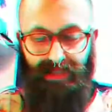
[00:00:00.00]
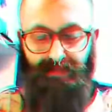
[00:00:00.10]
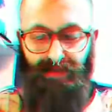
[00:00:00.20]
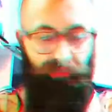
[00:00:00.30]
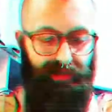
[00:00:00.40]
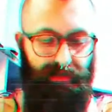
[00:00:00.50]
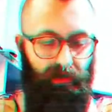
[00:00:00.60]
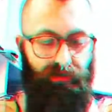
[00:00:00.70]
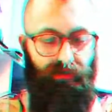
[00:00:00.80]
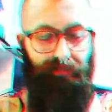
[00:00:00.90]
between social
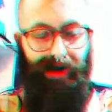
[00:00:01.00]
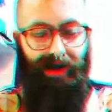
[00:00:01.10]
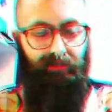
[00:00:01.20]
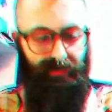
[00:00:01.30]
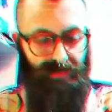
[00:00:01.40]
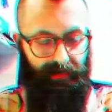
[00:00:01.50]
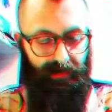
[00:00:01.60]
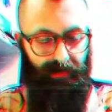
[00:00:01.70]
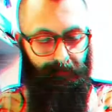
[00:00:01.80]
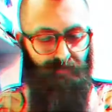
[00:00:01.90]
democracy
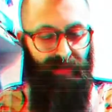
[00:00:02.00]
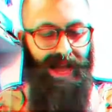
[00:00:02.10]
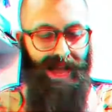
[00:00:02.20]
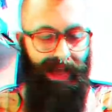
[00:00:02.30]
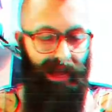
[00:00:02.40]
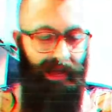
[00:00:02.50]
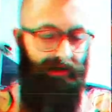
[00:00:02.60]
and a